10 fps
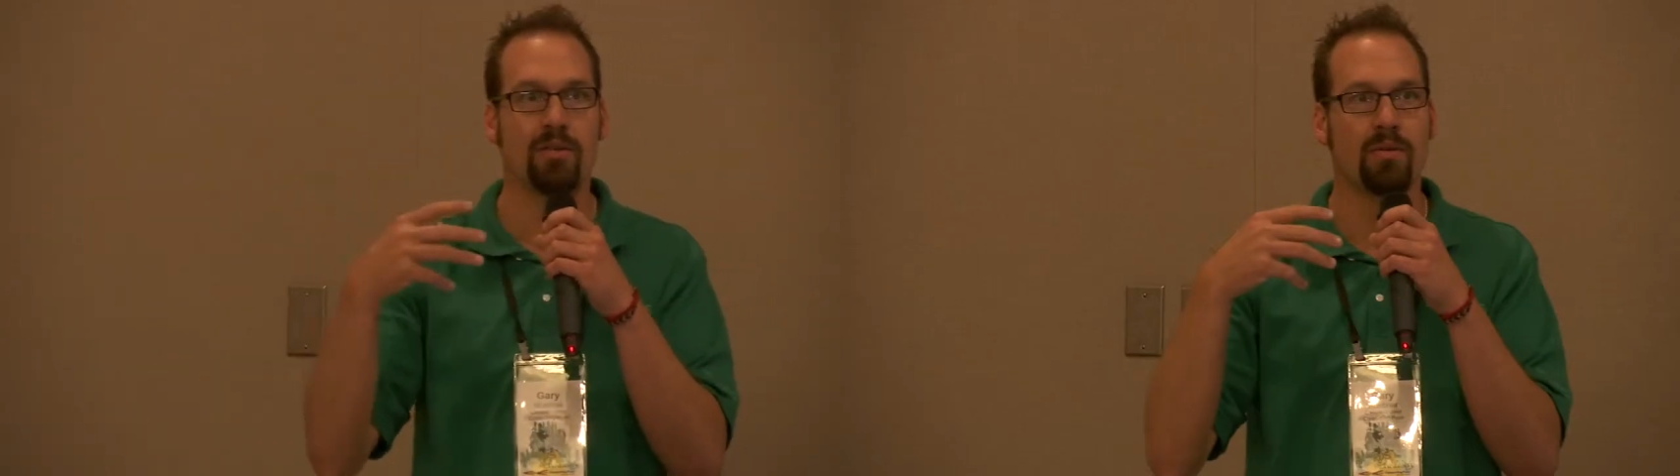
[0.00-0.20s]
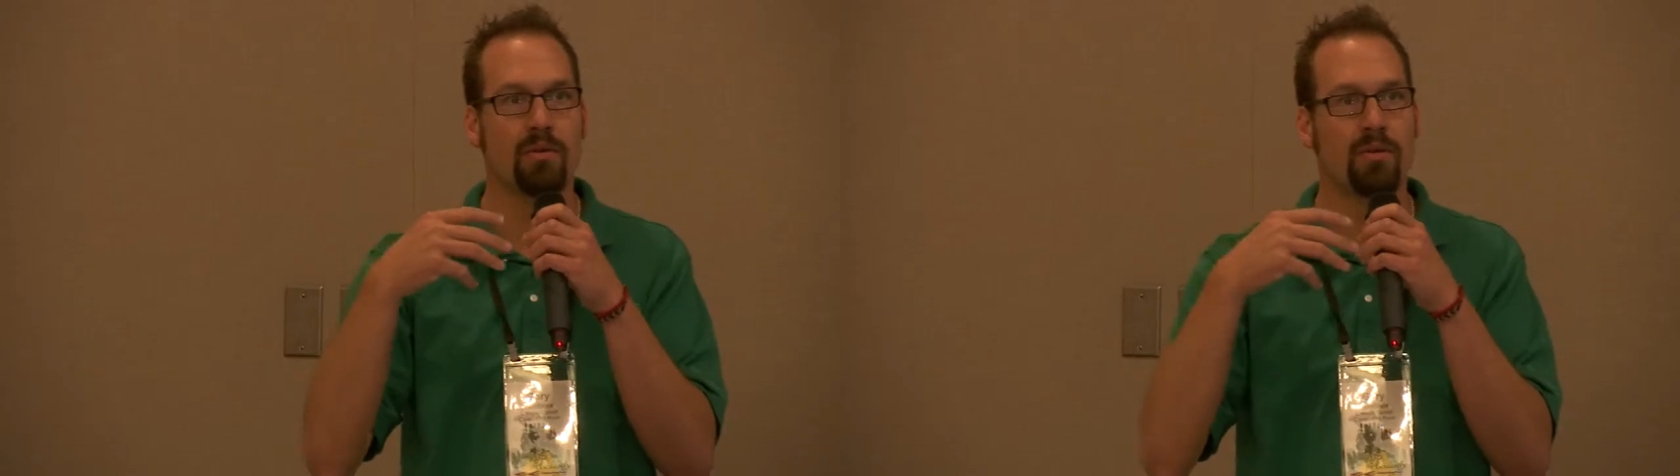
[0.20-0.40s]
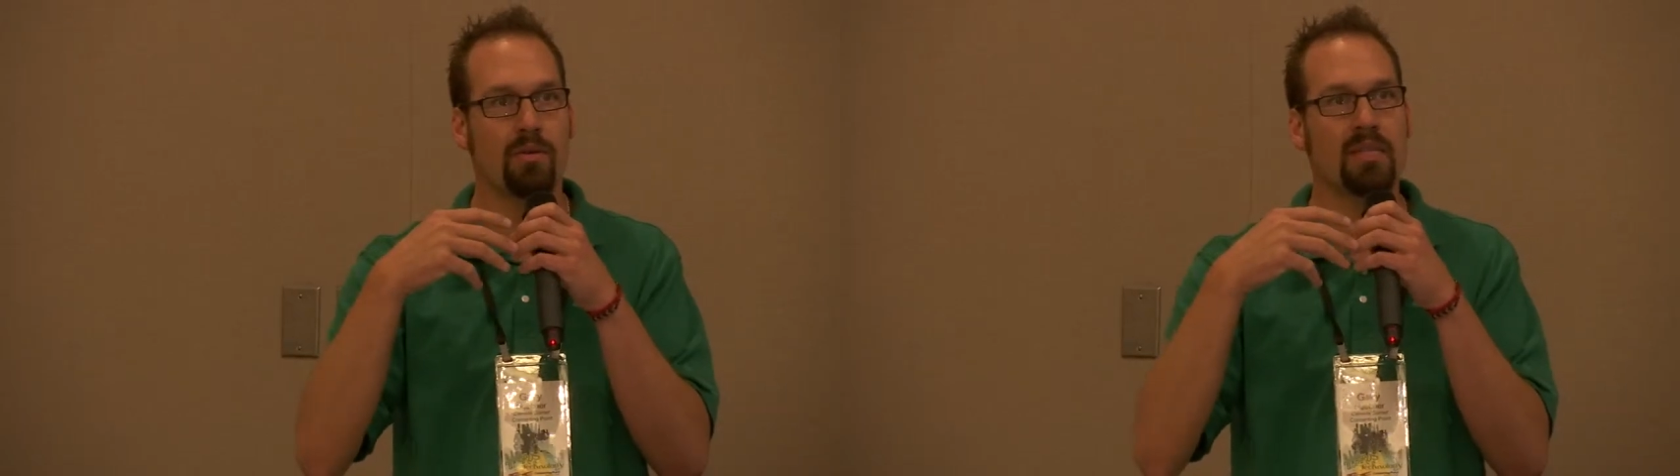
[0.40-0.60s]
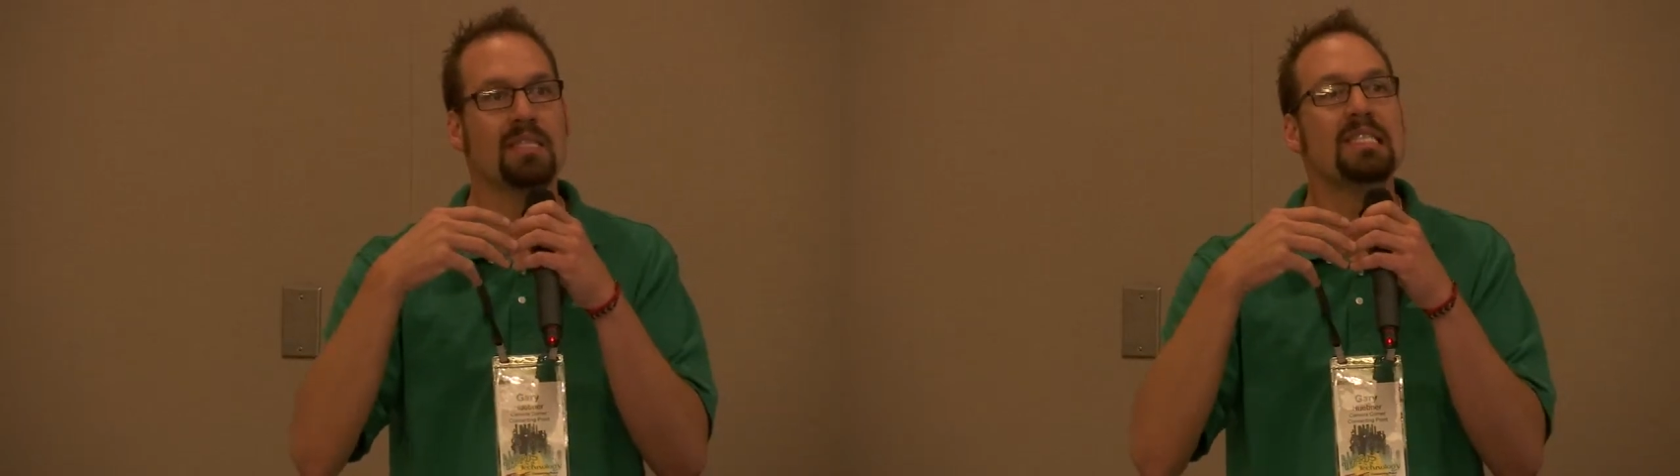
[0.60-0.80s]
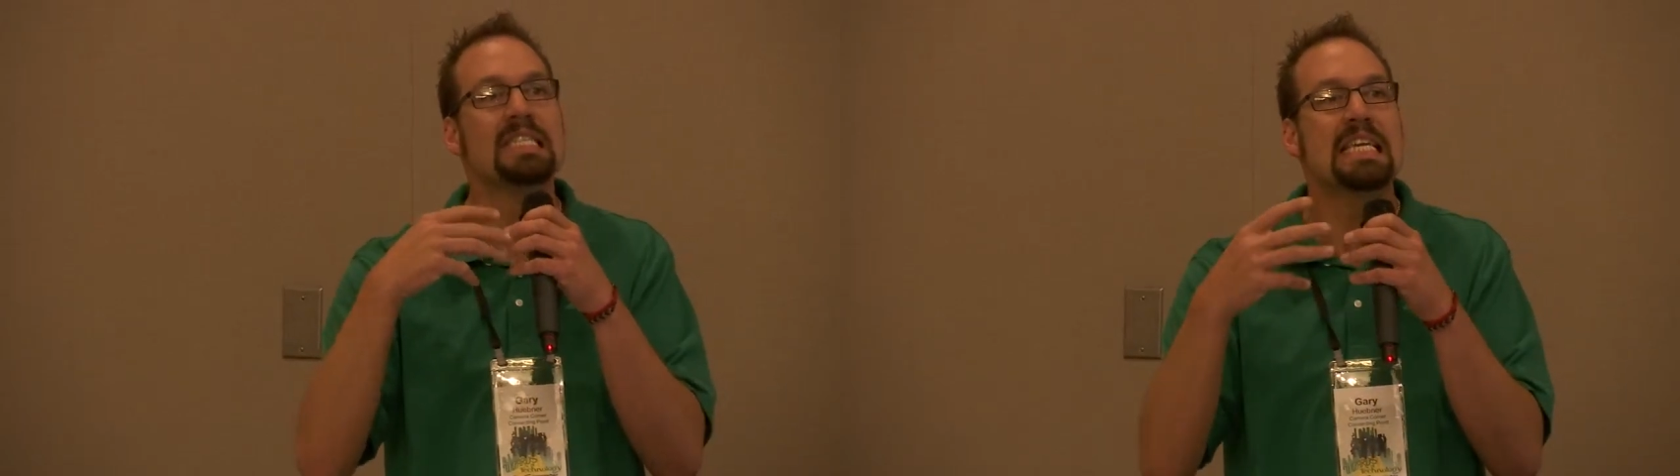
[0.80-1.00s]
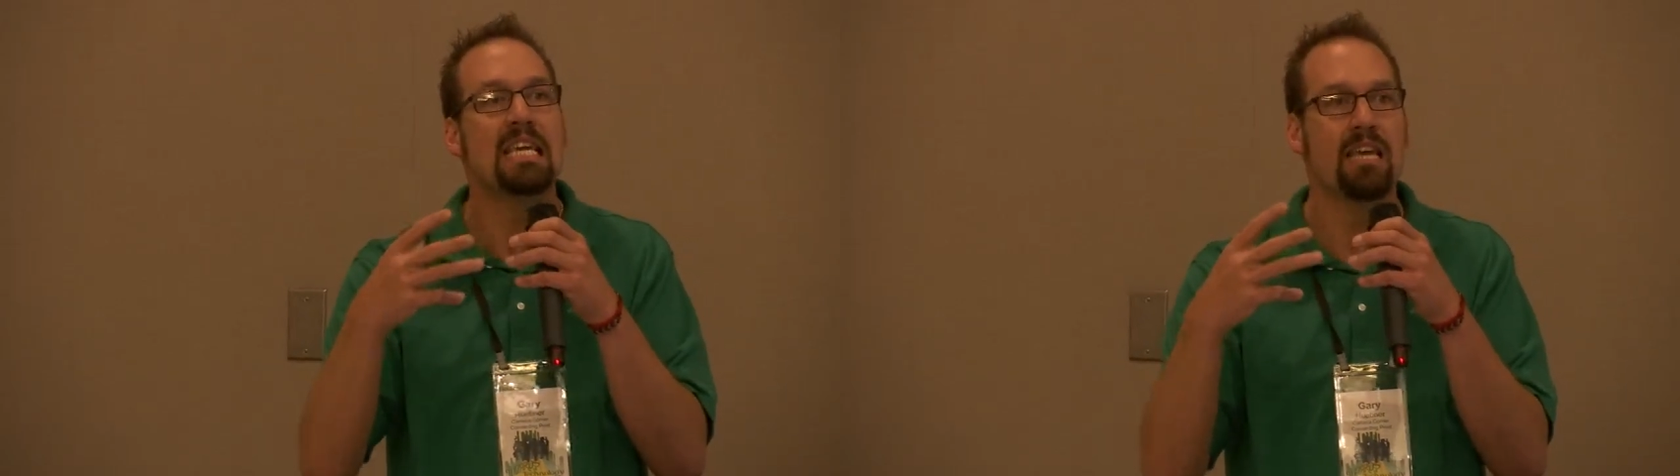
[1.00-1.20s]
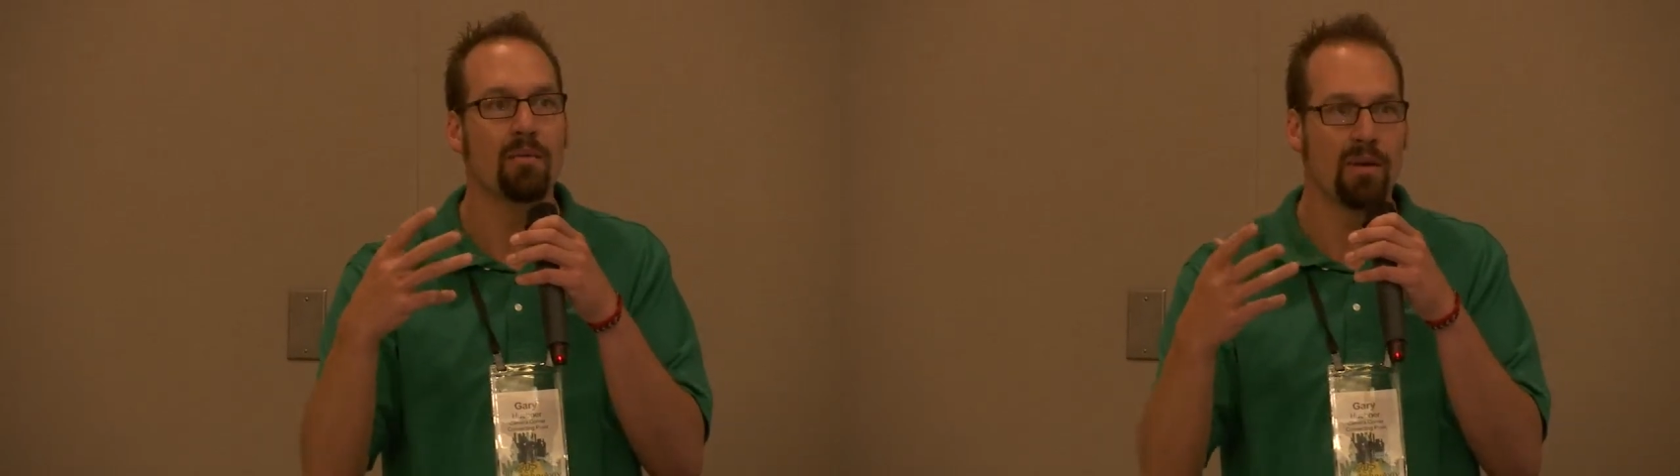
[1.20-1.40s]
You can see